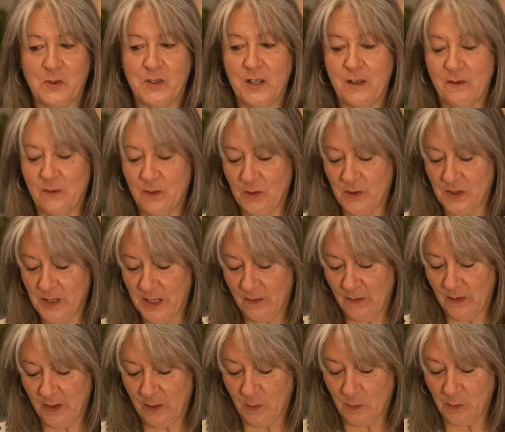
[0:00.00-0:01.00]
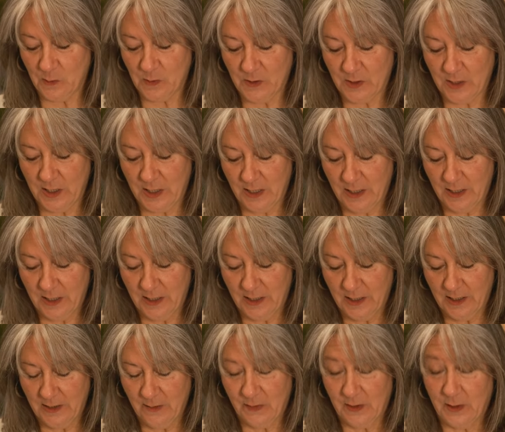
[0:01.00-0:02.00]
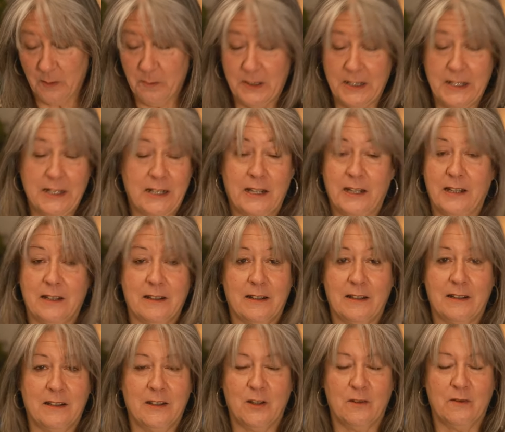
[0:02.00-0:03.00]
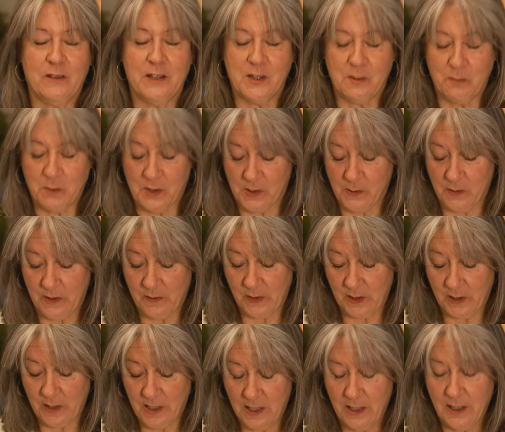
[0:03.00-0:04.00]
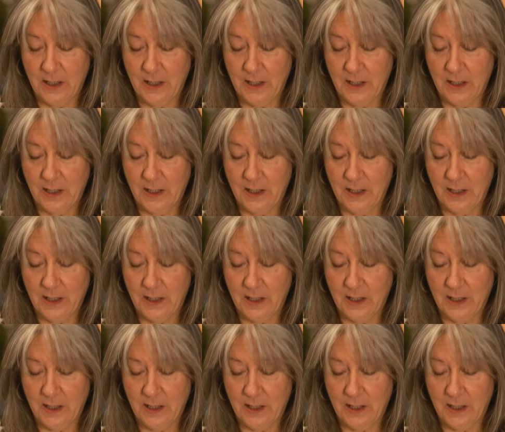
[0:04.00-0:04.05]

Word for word: there for uncept giggles for completely no reason whatsoever.